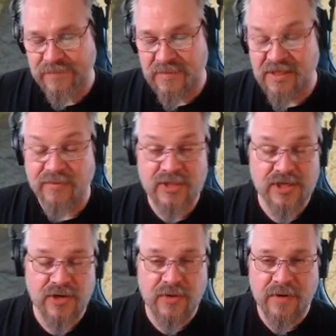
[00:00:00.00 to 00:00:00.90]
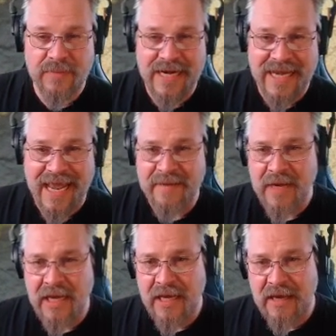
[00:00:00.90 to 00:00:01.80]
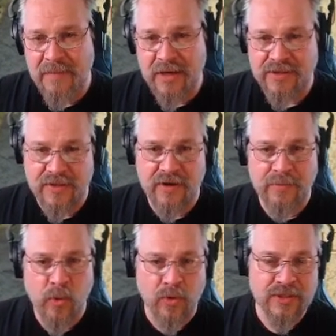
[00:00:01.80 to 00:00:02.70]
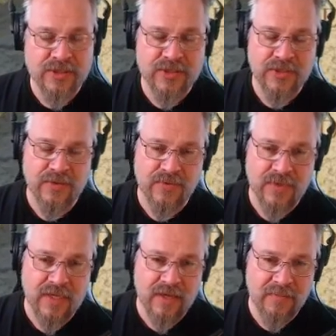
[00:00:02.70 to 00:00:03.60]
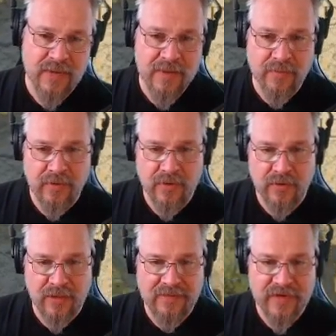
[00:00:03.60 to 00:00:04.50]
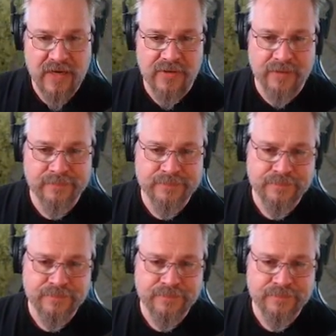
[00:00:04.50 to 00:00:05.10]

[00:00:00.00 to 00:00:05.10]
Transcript: some of which are noted by name because of their importance to the people who live near them.